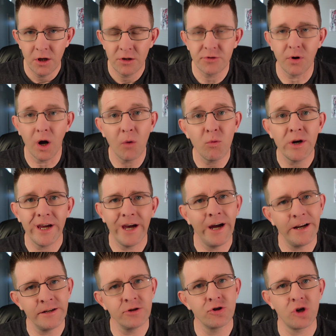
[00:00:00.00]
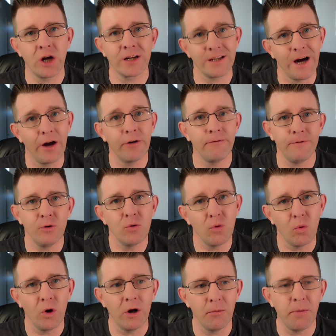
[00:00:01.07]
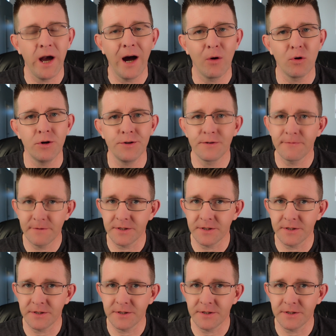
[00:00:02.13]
So I went ahead and checked out a few of WellPower's